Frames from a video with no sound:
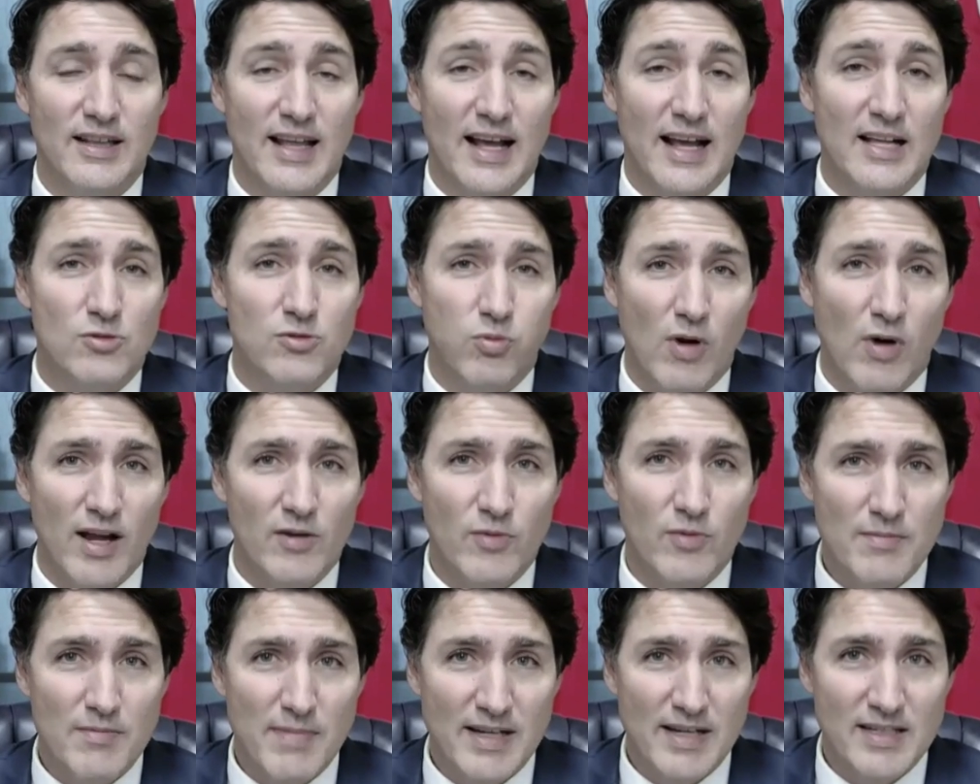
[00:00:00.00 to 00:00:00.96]
That's
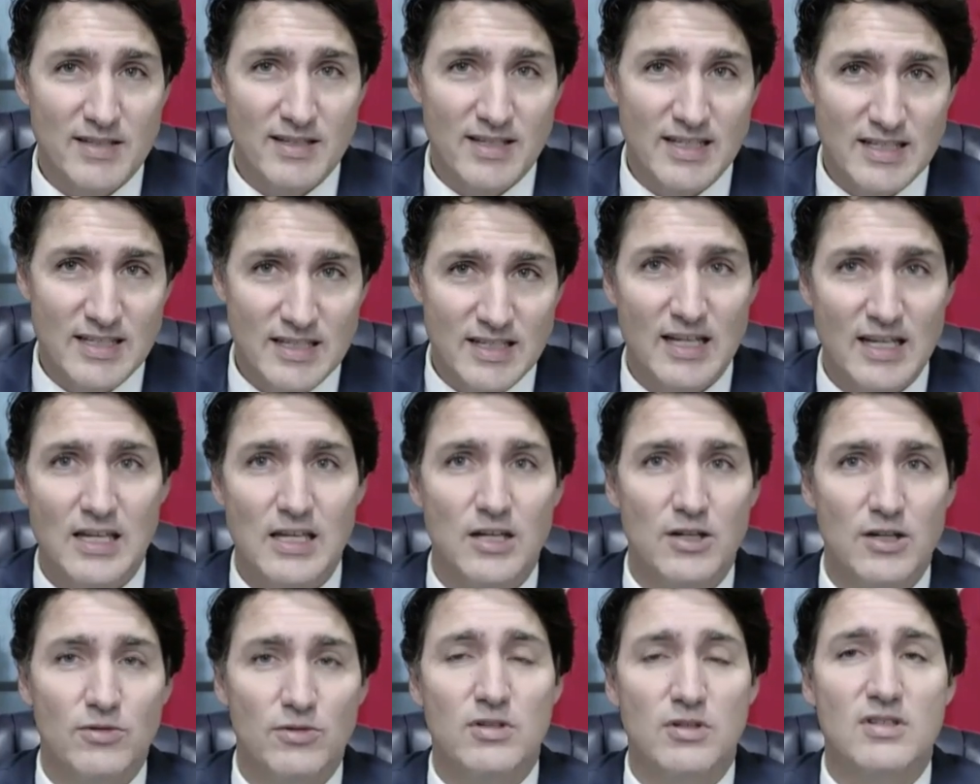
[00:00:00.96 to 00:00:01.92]
why we must
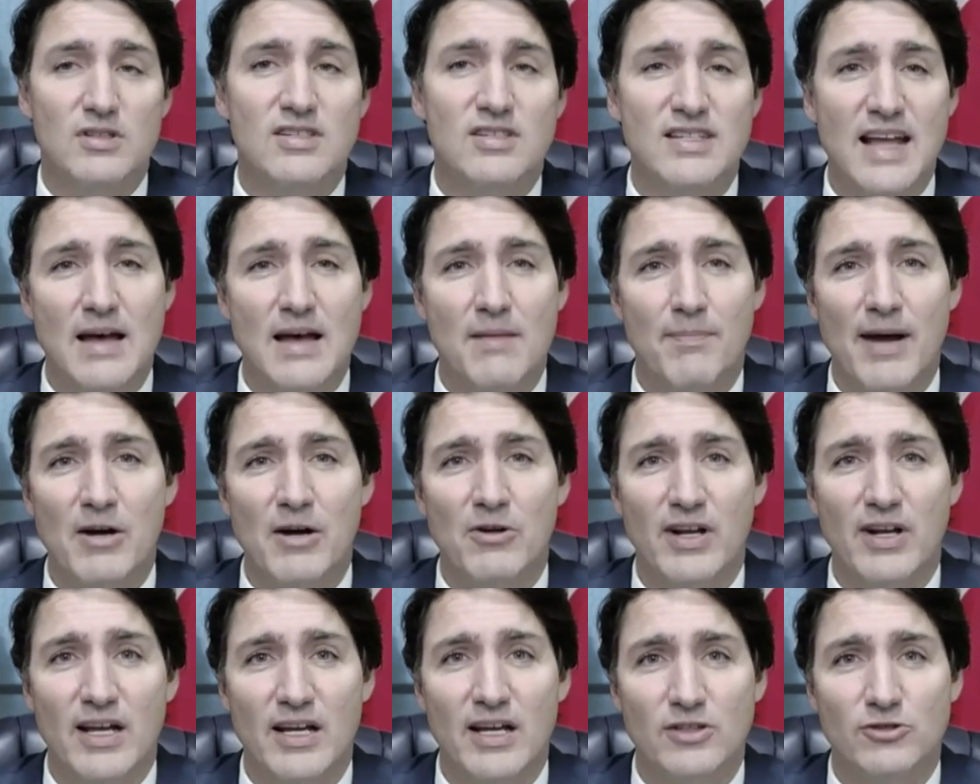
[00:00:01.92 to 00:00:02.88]
continue to stamp
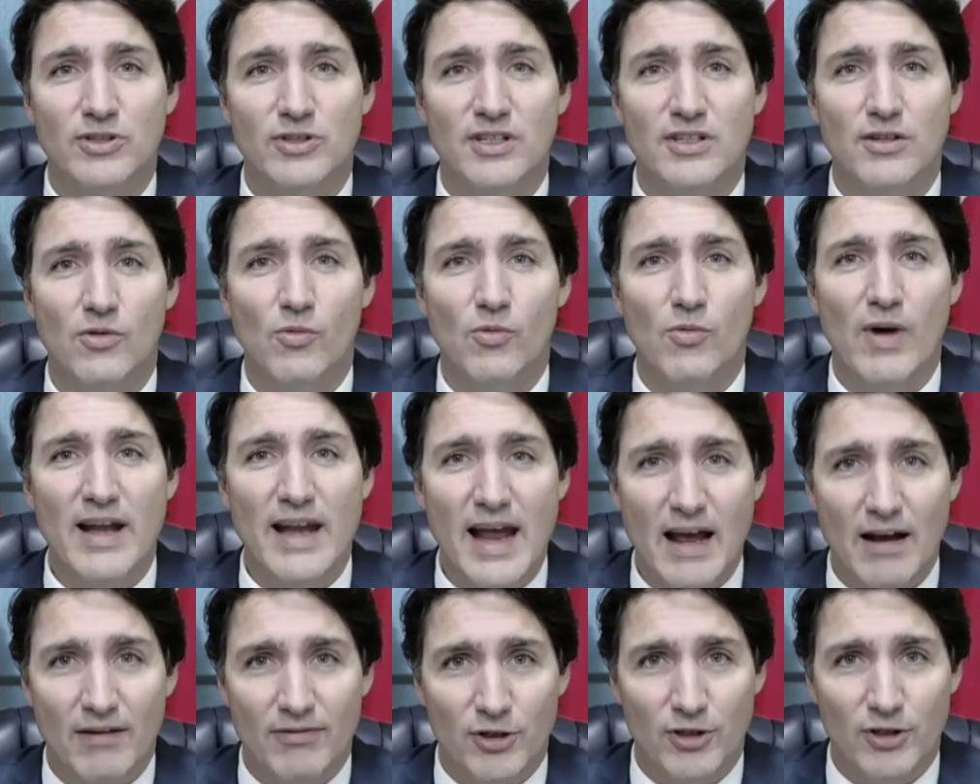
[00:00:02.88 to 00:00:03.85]
out hatred
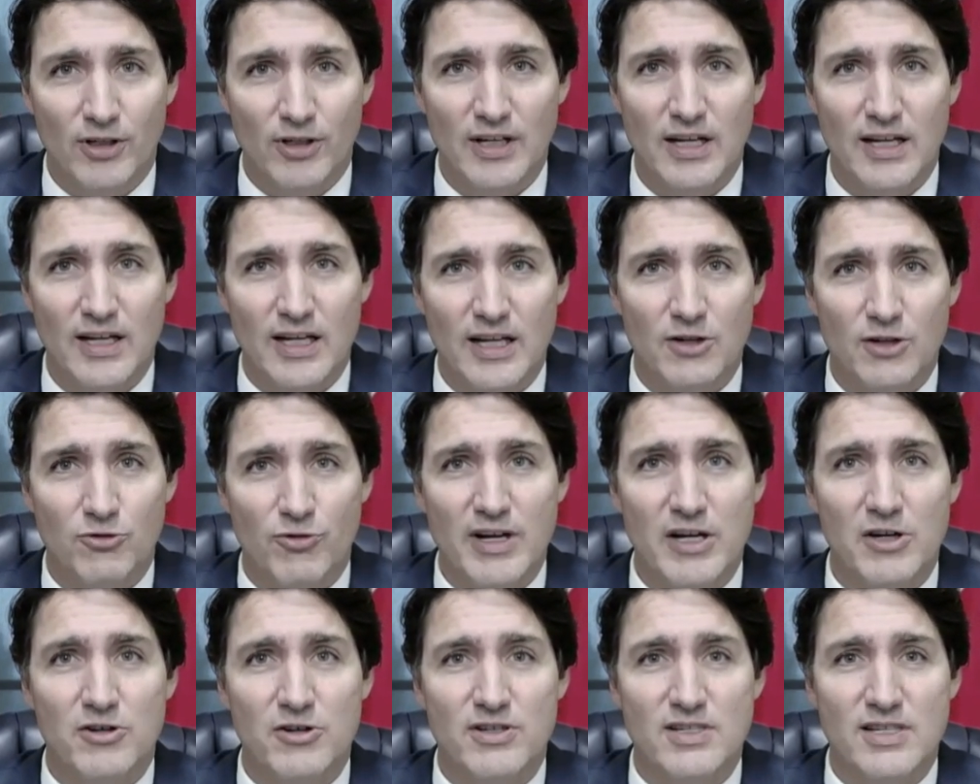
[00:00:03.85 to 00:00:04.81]
whenever it
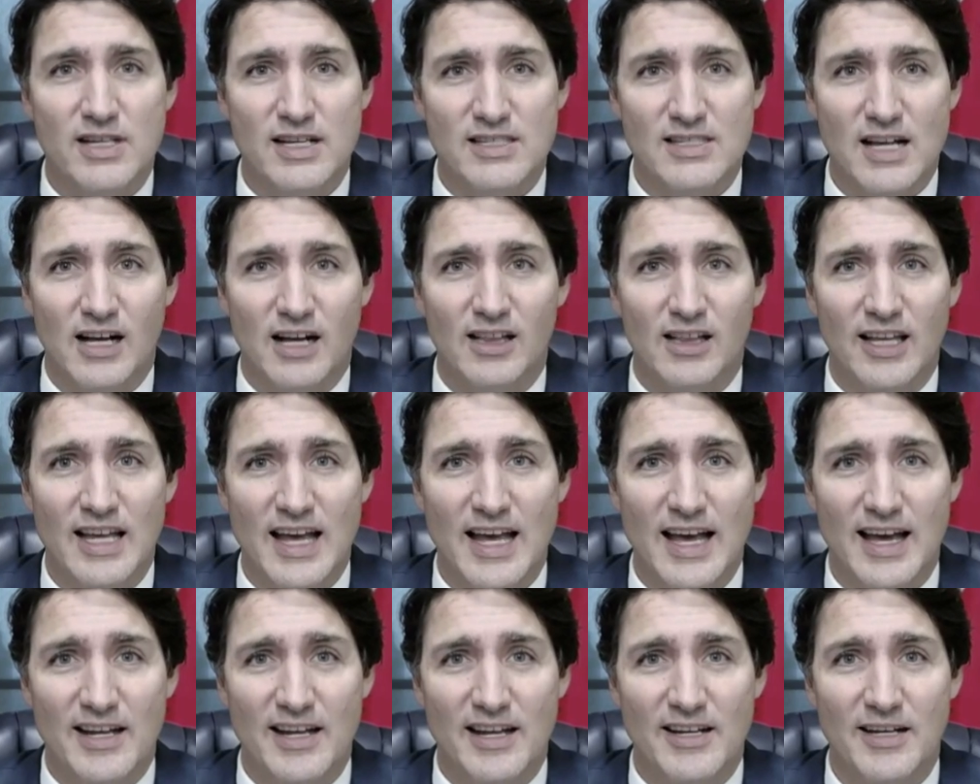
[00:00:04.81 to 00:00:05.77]
rears its ugly
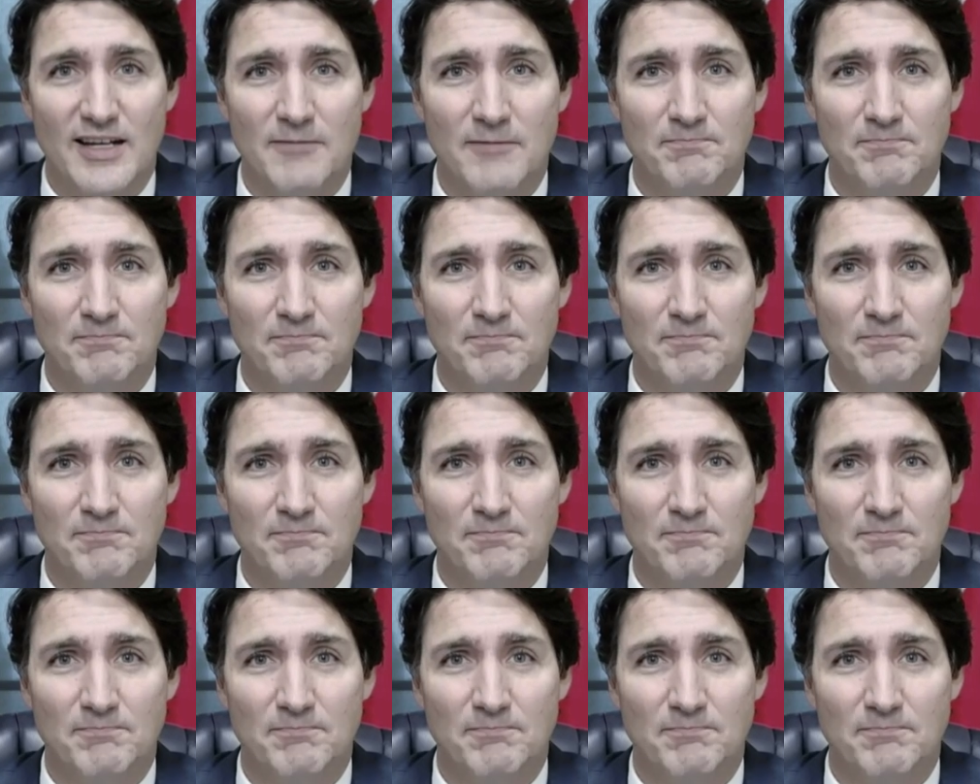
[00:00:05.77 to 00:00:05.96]
head.